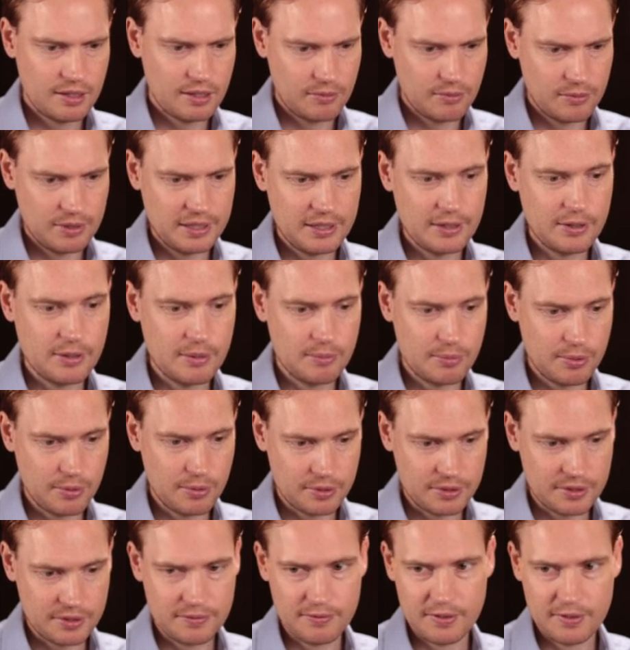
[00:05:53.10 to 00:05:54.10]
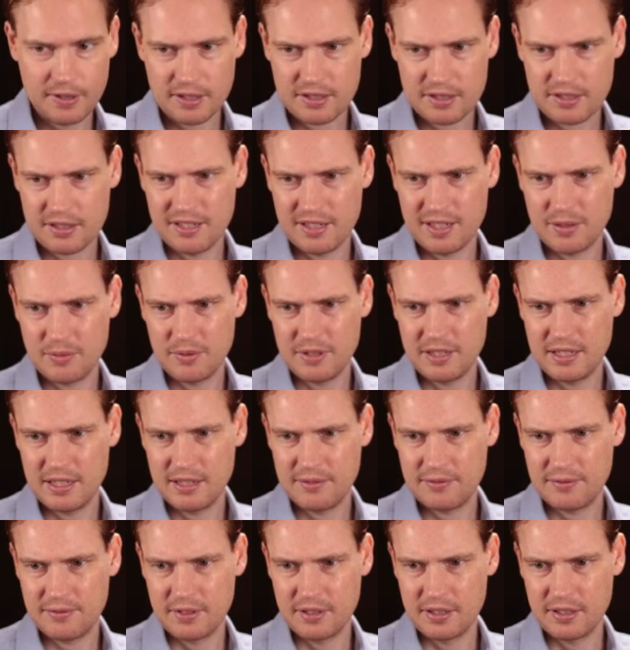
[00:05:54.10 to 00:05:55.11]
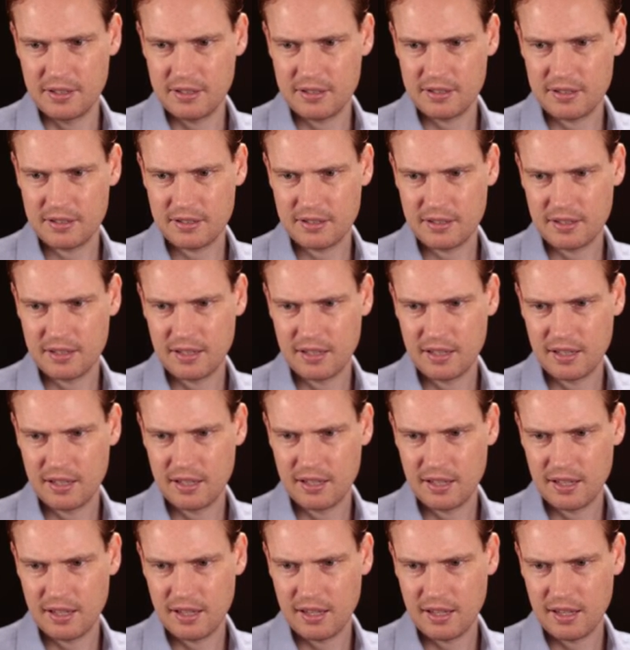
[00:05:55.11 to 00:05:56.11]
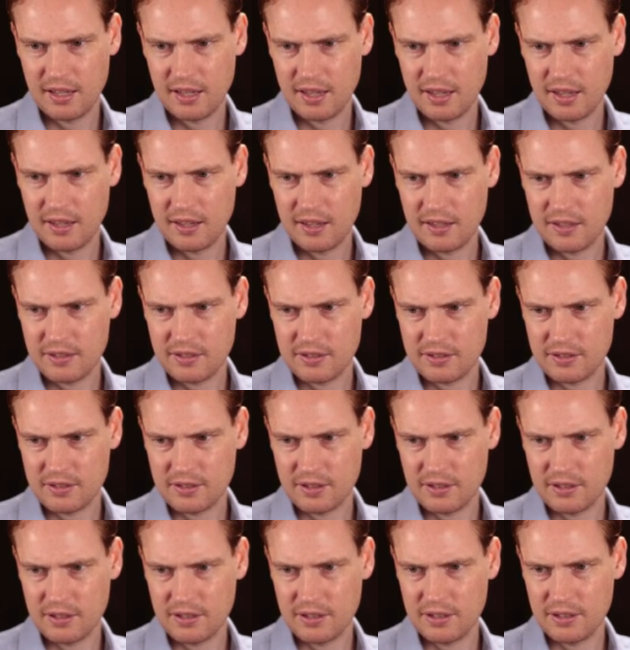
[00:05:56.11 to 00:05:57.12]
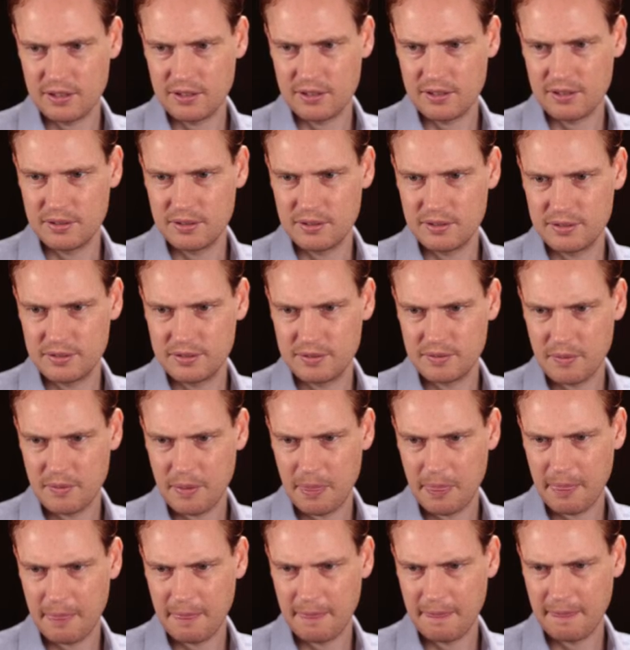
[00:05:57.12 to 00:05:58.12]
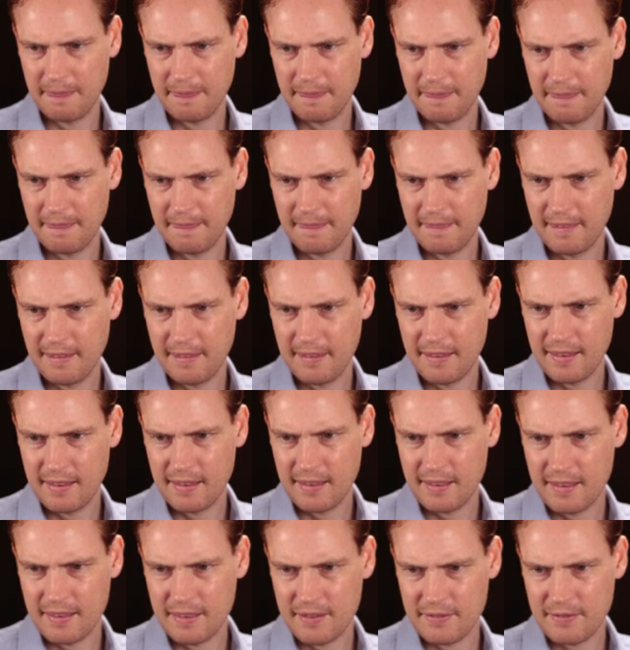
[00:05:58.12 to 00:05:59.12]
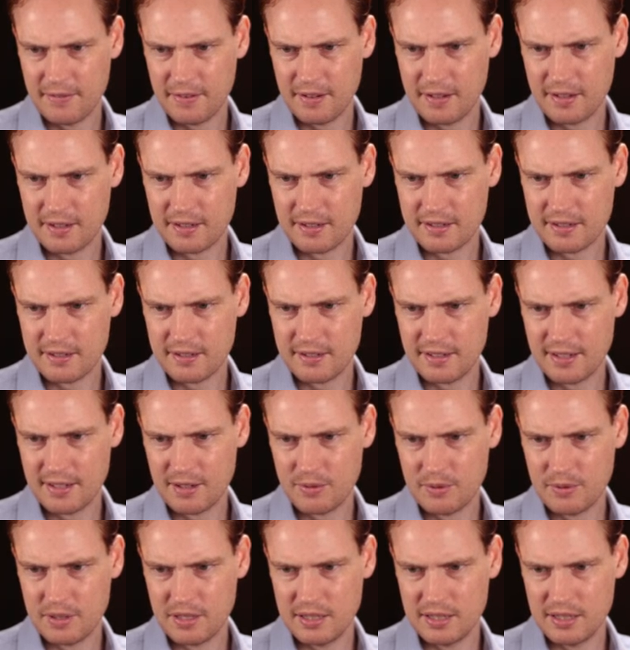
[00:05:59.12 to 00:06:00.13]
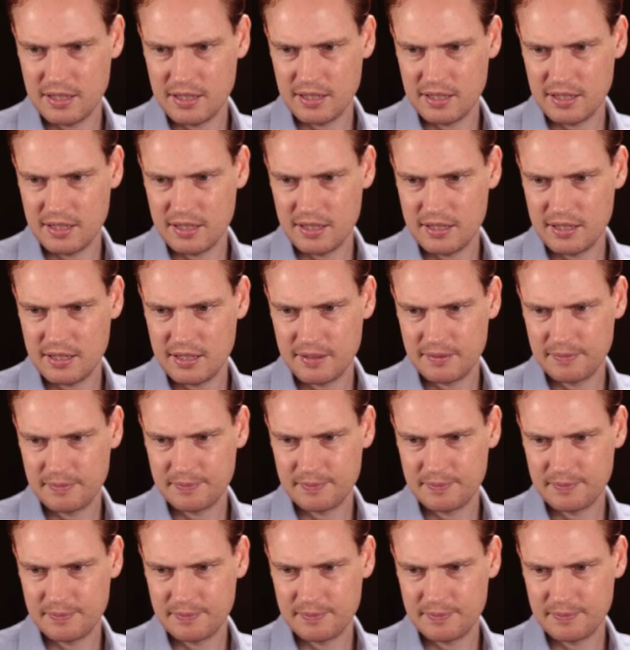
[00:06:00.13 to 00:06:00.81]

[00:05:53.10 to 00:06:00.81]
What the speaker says: need to import the function that we need for this. So the function that we need